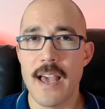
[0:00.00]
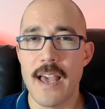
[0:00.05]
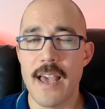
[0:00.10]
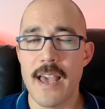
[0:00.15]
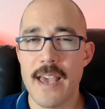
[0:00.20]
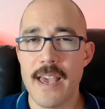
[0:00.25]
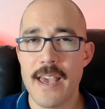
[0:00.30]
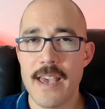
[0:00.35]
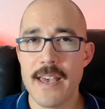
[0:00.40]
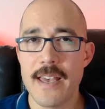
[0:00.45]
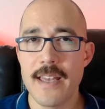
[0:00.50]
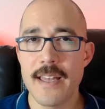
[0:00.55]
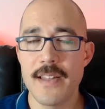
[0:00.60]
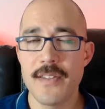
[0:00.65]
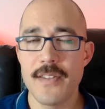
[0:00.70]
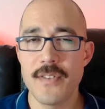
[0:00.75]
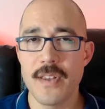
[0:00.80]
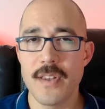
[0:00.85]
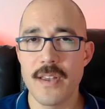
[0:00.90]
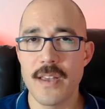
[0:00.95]

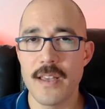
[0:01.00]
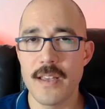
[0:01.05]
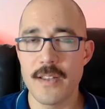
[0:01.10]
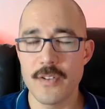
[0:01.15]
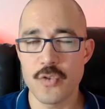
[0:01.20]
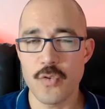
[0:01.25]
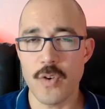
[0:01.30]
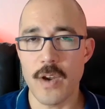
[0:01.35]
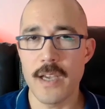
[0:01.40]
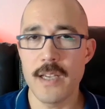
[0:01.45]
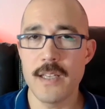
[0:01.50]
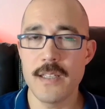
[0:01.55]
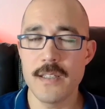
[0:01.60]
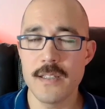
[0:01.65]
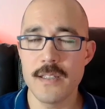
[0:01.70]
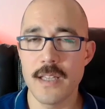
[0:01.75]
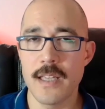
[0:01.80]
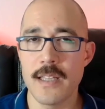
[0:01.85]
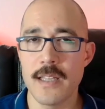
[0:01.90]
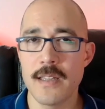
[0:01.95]
And
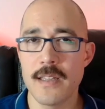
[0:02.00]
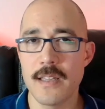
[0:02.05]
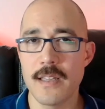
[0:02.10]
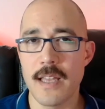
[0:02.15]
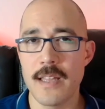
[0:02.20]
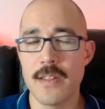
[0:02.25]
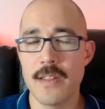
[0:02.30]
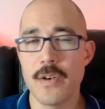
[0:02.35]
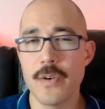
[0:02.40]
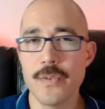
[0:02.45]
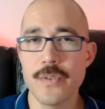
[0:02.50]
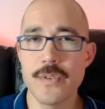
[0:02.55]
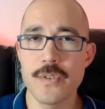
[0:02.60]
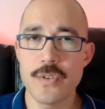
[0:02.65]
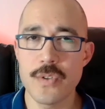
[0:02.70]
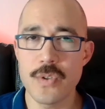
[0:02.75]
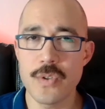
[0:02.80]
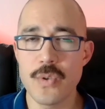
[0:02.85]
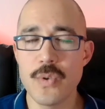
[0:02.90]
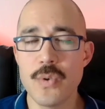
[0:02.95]
those
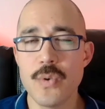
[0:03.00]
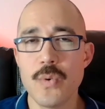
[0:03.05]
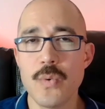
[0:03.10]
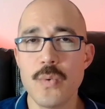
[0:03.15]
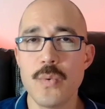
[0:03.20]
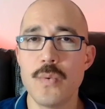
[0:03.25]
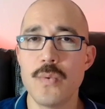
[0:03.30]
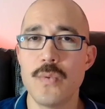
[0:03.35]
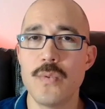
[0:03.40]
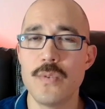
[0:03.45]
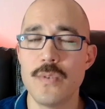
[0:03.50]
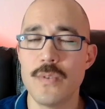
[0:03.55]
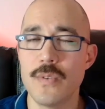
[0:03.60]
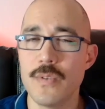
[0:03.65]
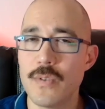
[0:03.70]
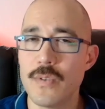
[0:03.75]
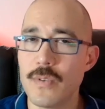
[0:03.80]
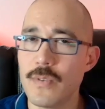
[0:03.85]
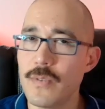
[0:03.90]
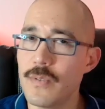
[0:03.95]
two
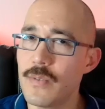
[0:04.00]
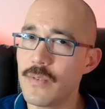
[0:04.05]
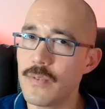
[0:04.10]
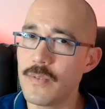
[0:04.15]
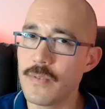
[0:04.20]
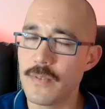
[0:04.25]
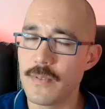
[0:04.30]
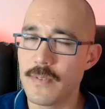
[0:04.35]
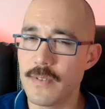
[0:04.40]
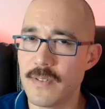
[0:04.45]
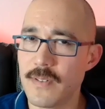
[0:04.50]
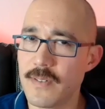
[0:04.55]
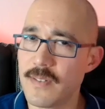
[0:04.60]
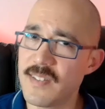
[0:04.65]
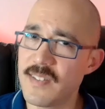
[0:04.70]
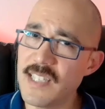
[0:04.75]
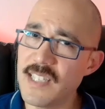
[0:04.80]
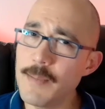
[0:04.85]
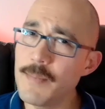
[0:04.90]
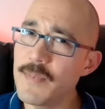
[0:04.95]

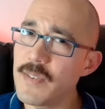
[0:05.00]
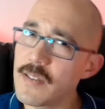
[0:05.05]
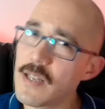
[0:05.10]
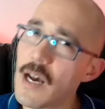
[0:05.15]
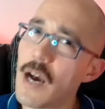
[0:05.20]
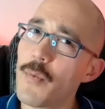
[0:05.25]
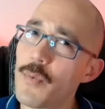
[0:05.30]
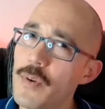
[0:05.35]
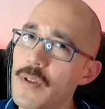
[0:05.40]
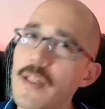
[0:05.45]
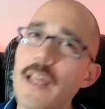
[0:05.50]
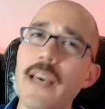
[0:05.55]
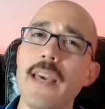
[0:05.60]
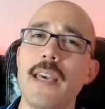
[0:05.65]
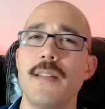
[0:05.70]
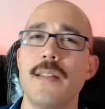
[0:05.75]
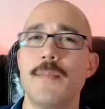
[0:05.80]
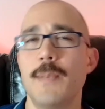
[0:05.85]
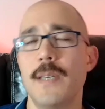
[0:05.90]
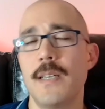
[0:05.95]
seem to not
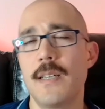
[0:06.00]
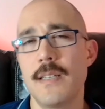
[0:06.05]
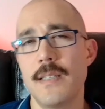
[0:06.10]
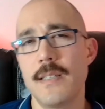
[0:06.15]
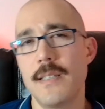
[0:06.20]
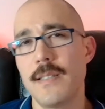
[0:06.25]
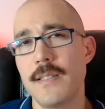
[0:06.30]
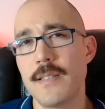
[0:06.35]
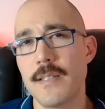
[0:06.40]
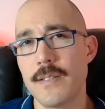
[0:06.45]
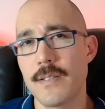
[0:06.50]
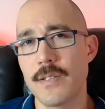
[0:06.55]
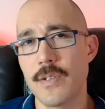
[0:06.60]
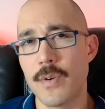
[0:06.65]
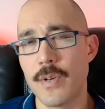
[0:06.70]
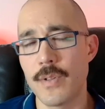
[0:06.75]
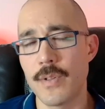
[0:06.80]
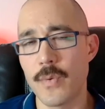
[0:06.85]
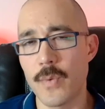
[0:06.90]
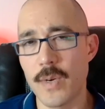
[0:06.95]
relate because
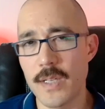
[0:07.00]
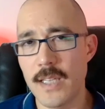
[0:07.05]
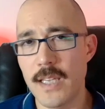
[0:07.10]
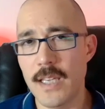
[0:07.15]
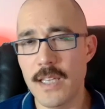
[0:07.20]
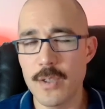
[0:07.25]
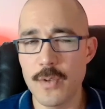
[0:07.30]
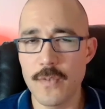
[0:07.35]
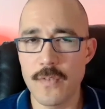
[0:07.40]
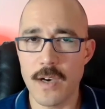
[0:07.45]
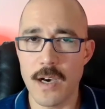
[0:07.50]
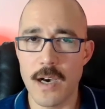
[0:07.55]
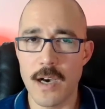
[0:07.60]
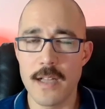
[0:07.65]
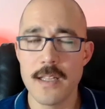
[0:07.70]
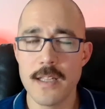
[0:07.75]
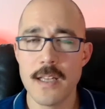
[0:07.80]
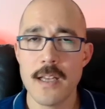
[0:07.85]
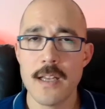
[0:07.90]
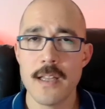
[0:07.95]
so on the one hand you've
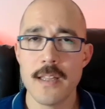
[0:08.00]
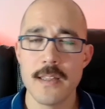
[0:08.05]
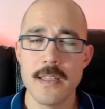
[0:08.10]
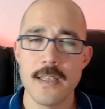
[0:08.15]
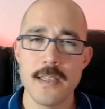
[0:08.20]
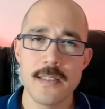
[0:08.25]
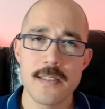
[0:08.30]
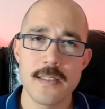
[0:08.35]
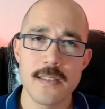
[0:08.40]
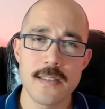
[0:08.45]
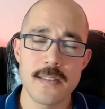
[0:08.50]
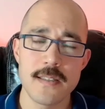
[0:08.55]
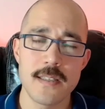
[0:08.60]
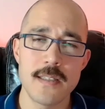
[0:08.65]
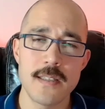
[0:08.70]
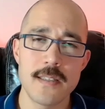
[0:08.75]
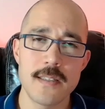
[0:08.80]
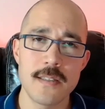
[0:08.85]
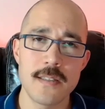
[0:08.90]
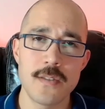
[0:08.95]
got these
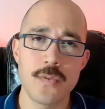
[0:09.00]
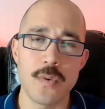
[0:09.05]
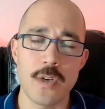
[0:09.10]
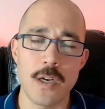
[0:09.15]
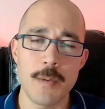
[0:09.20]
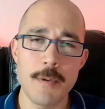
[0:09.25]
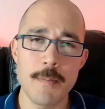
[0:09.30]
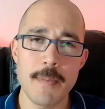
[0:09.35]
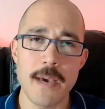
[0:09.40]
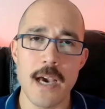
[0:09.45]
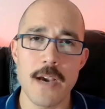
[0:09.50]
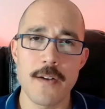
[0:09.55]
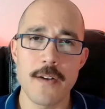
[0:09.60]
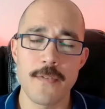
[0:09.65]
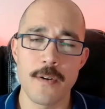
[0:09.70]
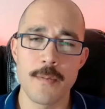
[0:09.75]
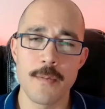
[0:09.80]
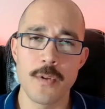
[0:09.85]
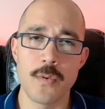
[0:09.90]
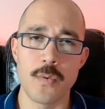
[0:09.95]
citizens who are coming back
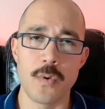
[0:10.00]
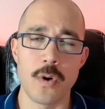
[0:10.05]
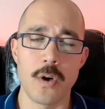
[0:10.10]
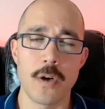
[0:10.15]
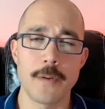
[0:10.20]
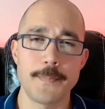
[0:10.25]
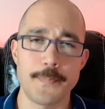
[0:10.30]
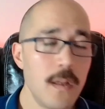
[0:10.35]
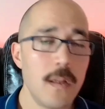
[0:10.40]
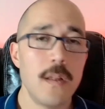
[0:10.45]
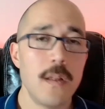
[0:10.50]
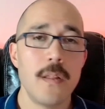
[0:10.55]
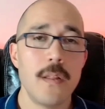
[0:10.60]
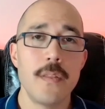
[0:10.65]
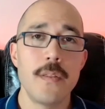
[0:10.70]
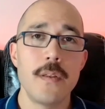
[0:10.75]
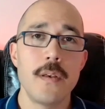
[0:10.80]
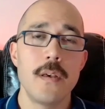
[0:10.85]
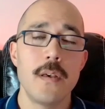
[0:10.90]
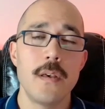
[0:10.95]
from the war,
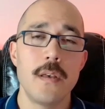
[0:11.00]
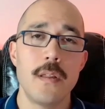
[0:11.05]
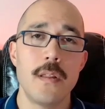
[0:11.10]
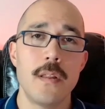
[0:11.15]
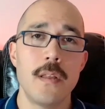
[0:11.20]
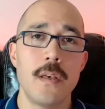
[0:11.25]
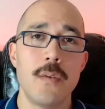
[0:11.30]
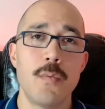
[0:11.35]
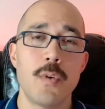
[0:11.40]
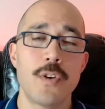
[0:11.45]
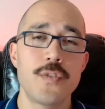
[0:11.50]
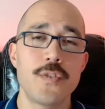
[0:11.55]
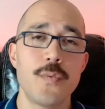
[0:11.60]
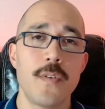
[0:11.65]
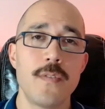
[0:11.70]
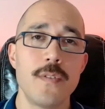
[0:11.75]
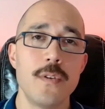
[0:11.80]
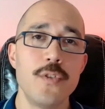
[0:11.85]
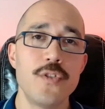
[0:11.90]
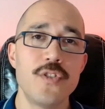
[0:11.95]
the Russian
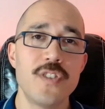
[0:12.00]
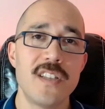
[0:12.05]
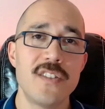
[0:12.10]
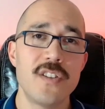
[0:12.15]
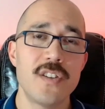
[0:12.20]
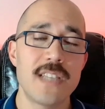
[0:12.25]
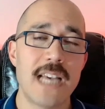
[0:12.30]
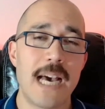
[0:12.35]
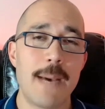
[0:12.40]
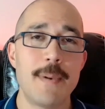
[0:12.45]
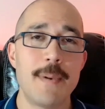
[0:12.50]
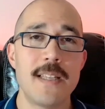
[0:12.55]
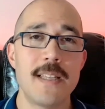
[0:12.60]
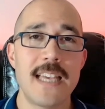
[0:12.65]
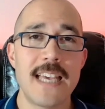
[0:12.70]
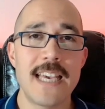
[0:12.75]
Revolution had just happened,